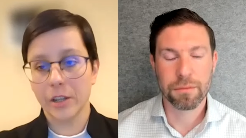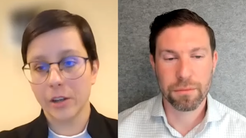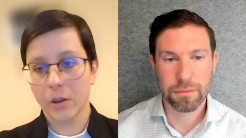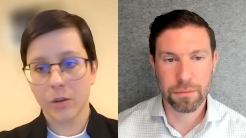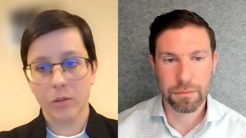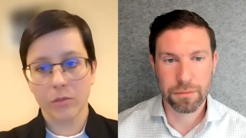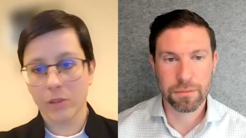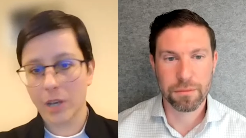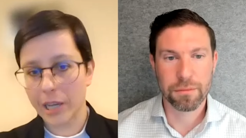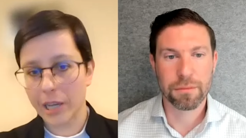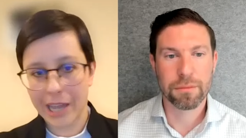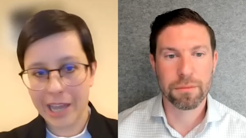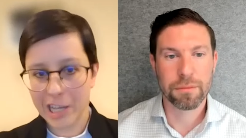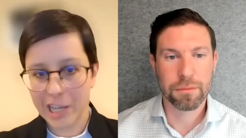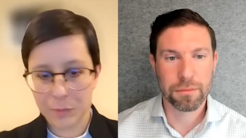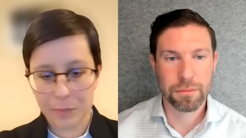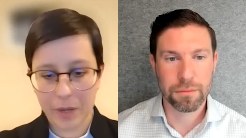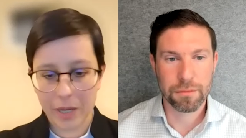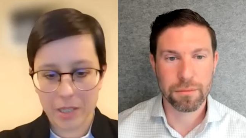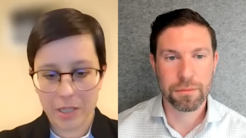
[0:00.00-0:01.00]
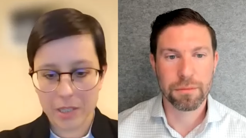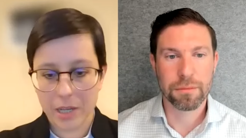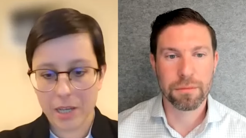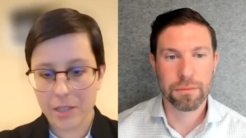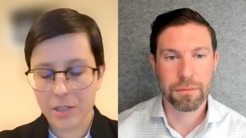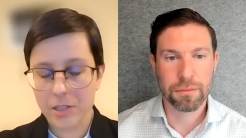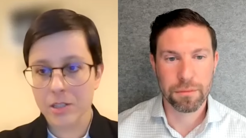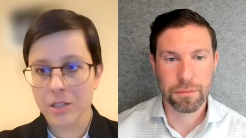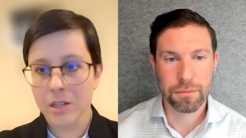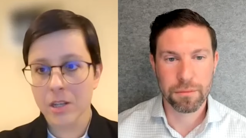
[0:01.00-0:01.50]
Speaker 1: you know, like airspace
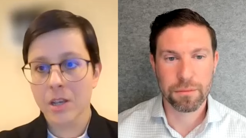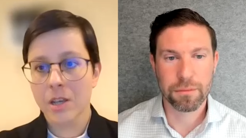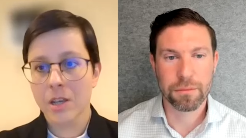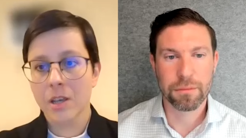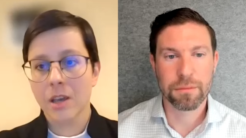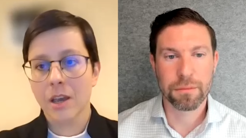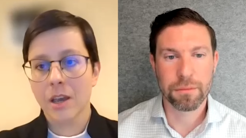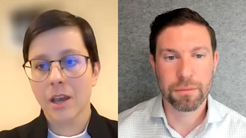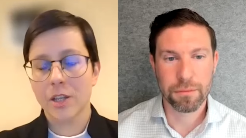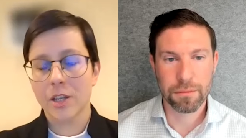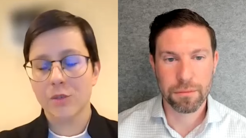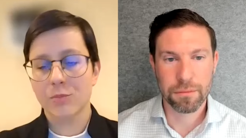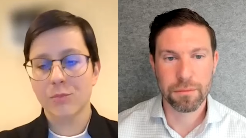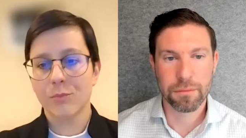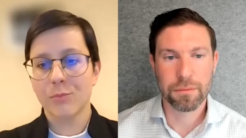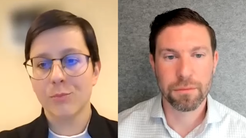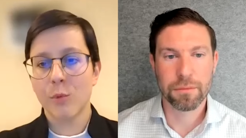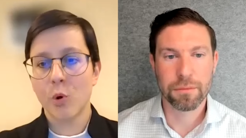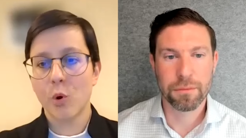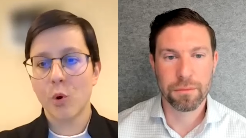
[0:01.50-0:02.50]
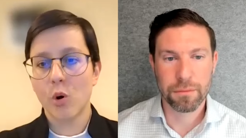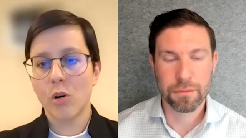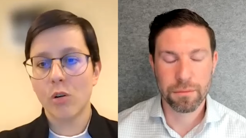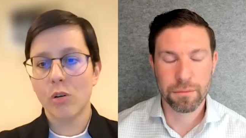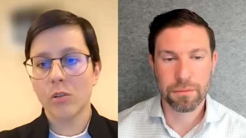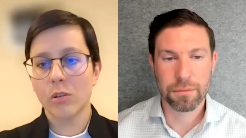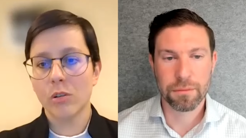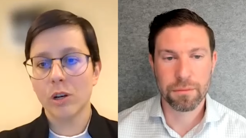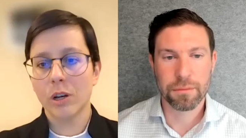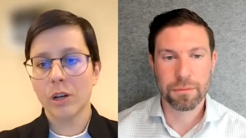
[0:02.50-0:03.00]
has
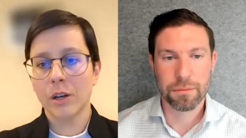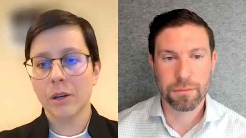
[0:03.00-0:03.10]
more